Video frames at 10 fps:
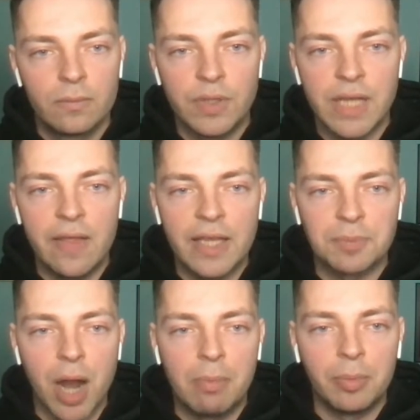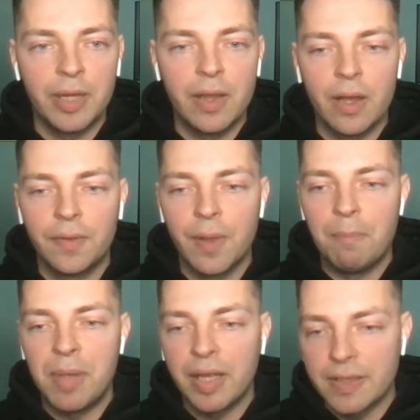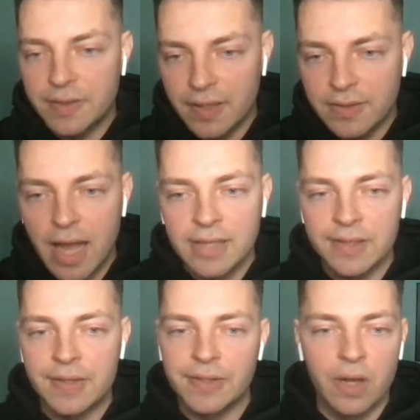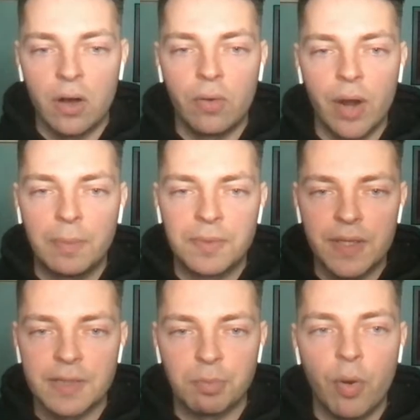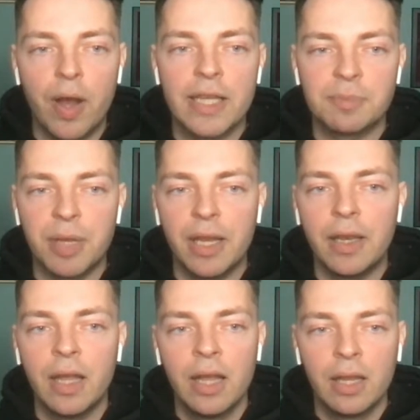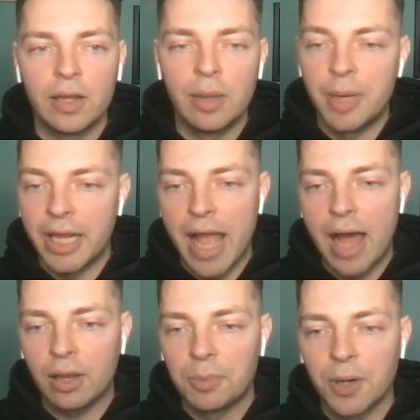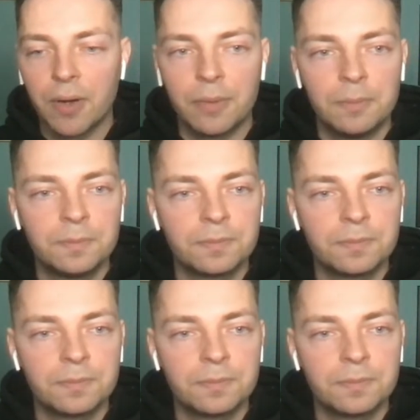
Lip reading: Would say that's probably the biggest success of the zone up to this point has been limiting Halliburton.